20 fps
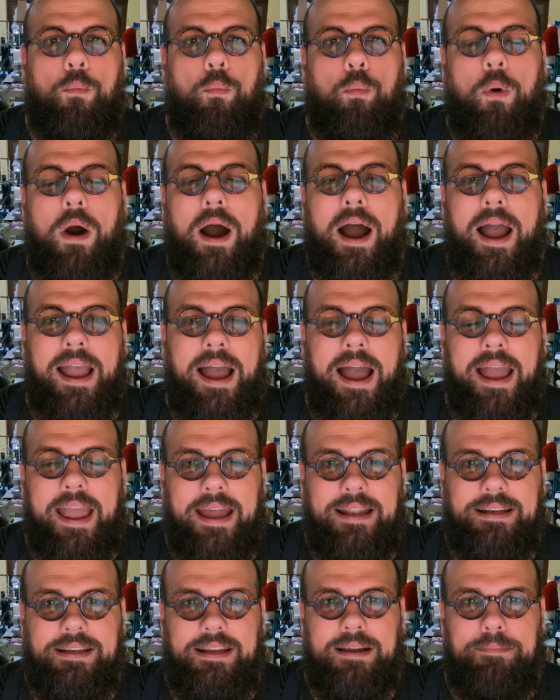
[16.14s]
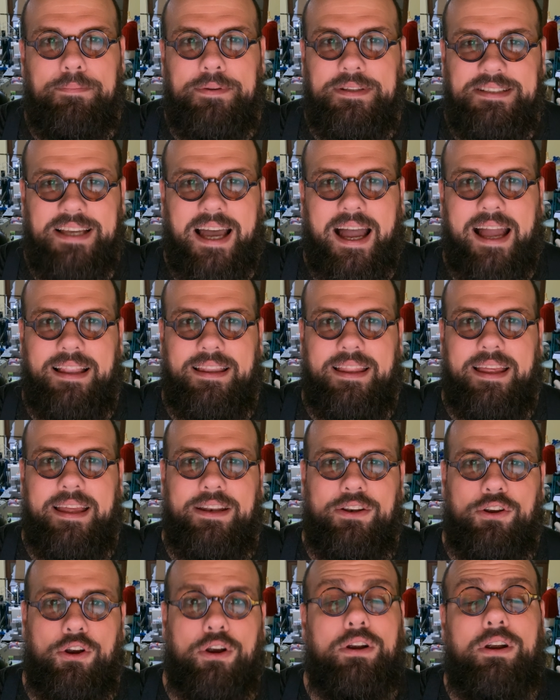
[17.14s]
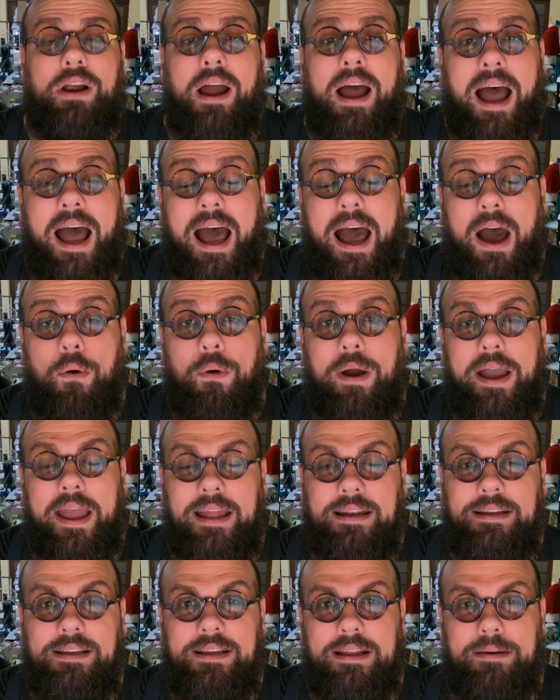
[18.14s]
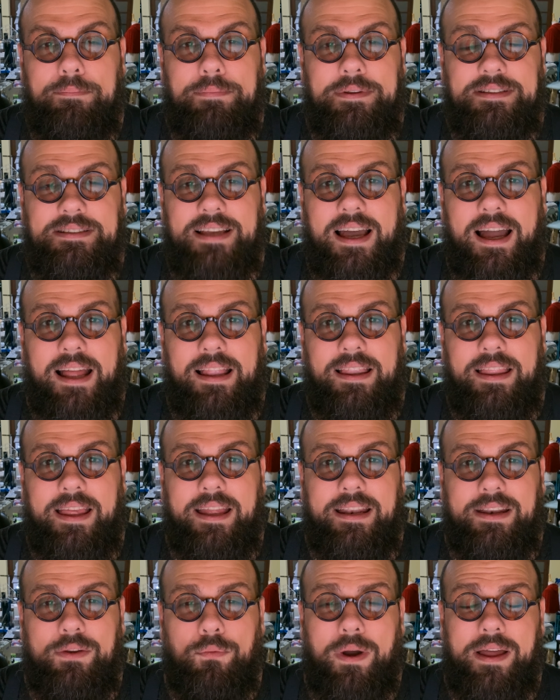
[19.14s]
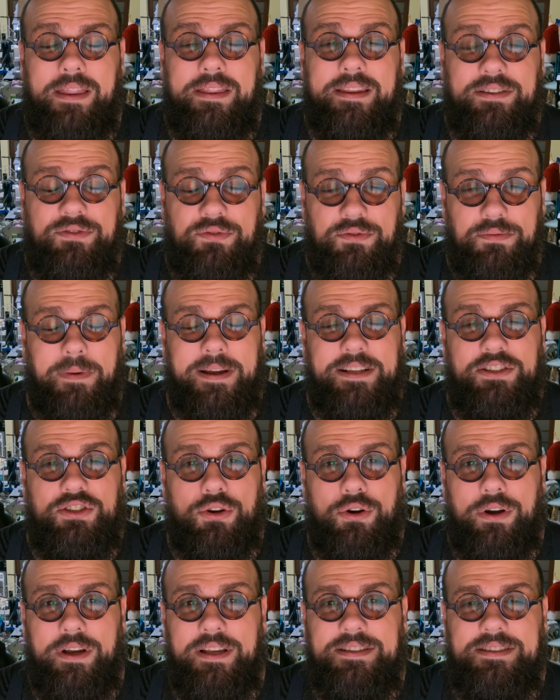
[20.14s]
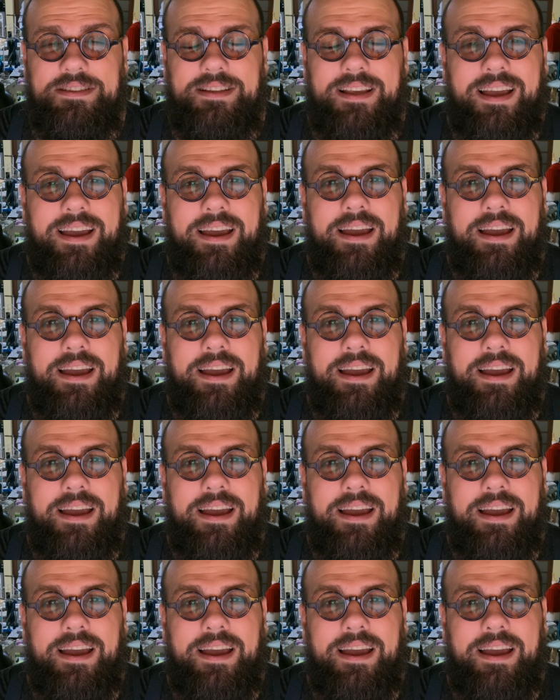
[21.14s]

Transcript: why I ended up in Thailand, or how I ended up in Thailand, why this was my choice,